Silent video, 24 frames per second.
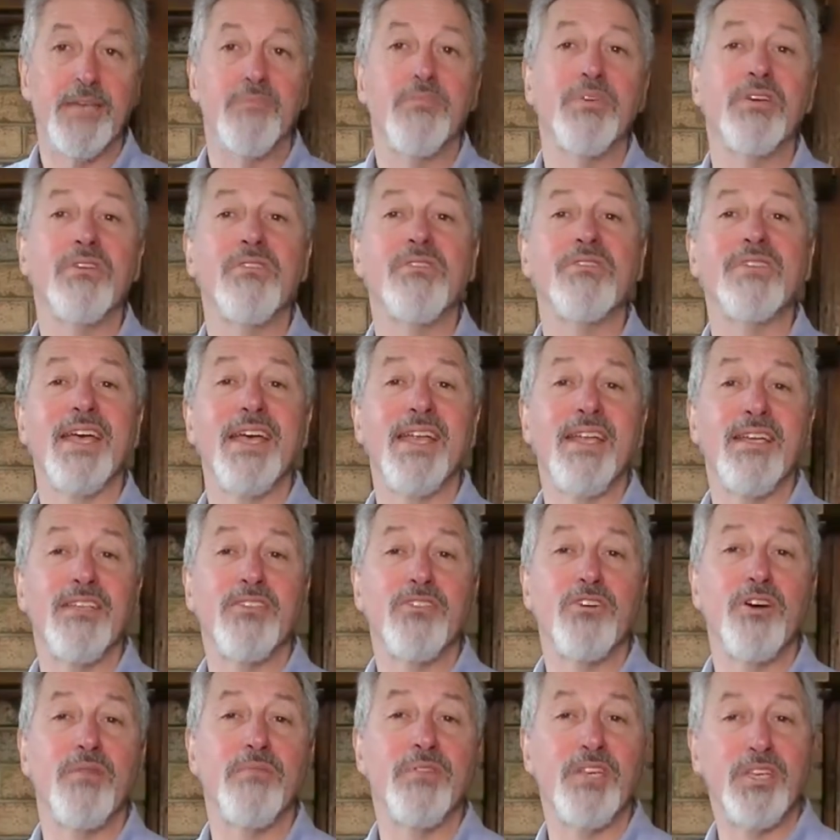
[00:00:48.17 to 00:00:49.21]
because any
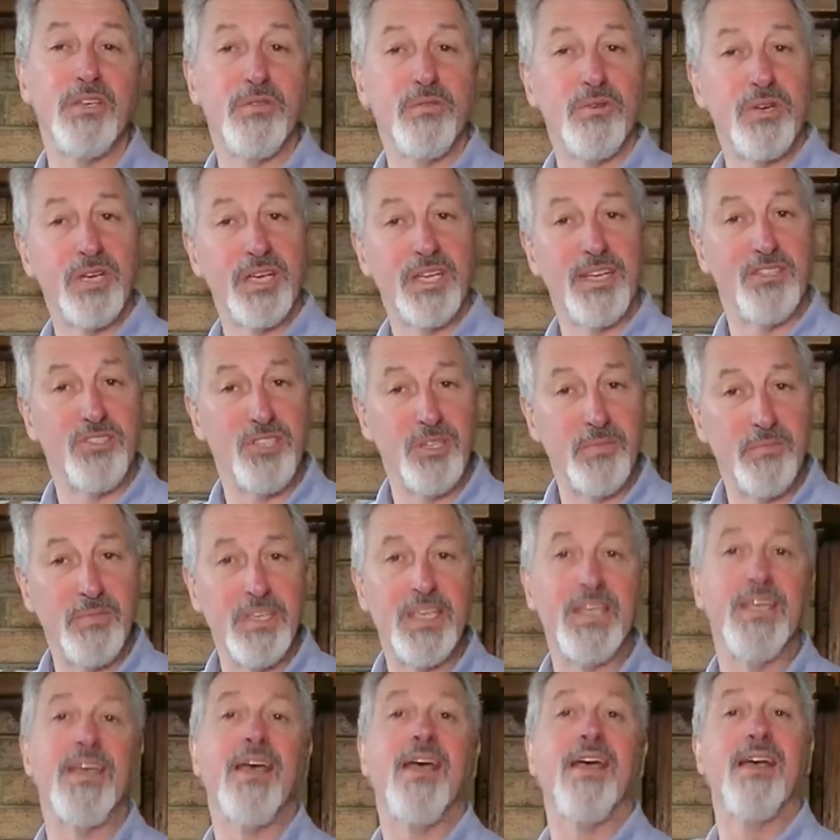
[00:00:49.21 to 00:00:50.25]
time that you work in a
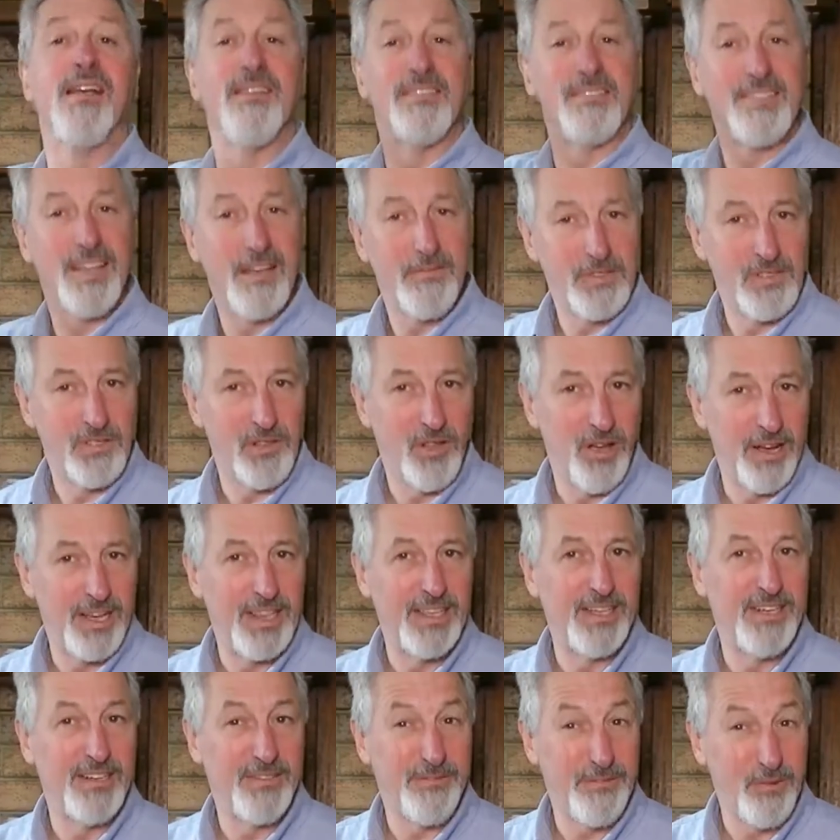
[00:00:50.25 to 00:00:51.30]
chimney, stuff is
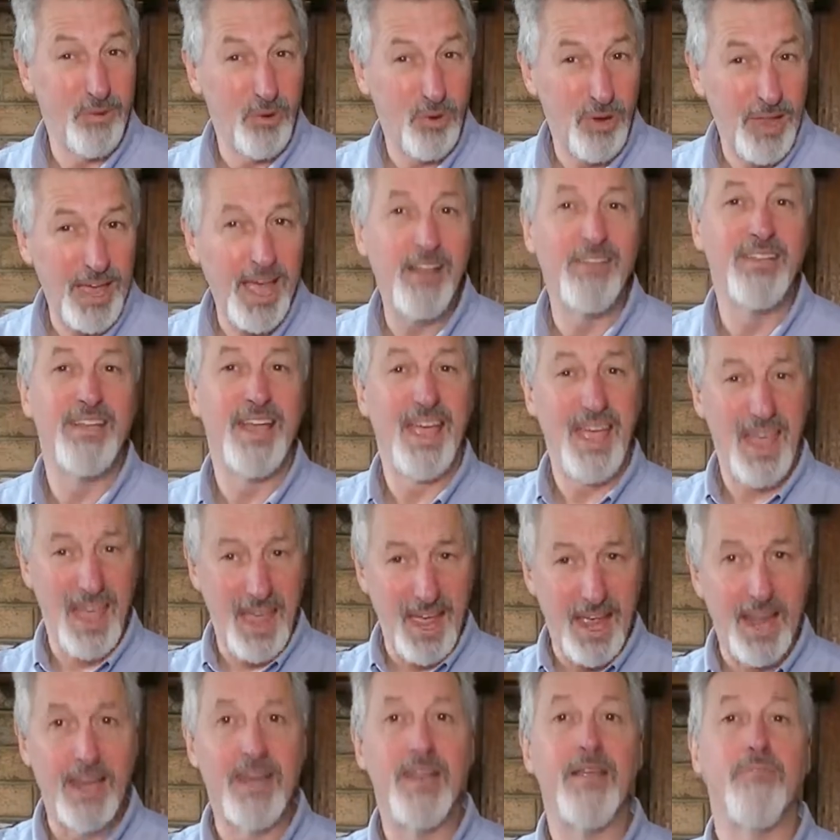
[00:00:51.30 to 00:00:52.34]
likely to fall out
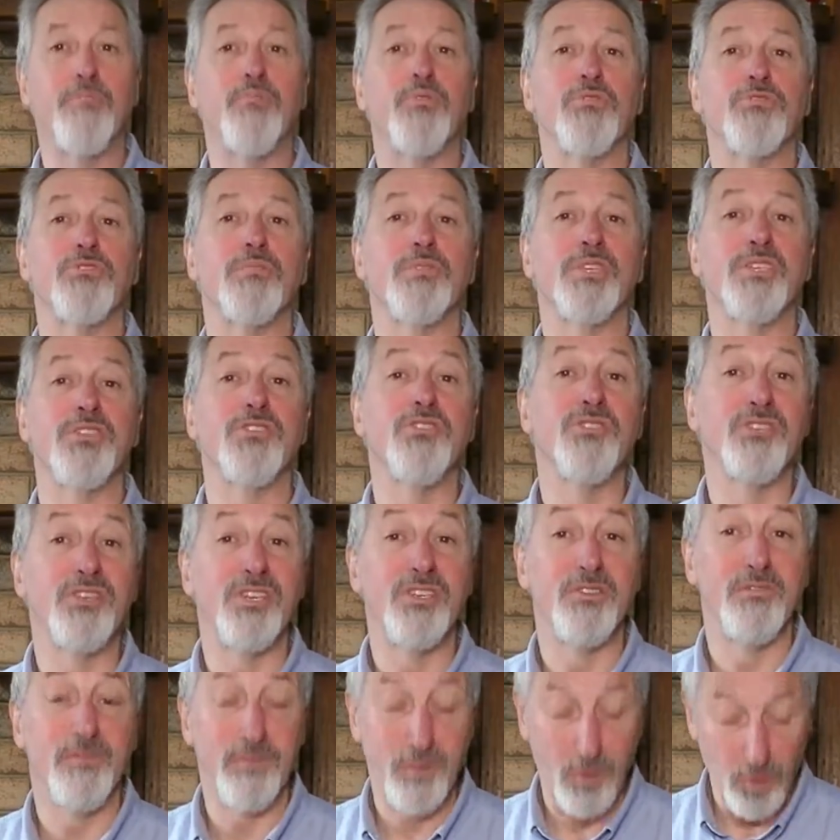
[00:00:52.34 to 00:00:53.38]
and possibly dirty
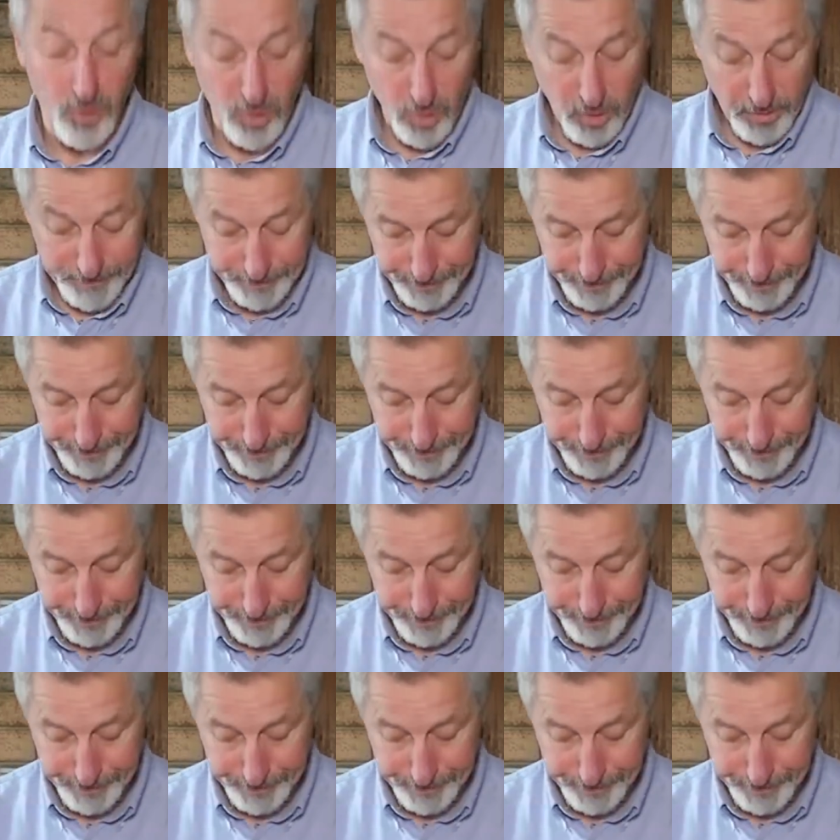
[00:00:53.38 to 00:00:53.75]
your floor.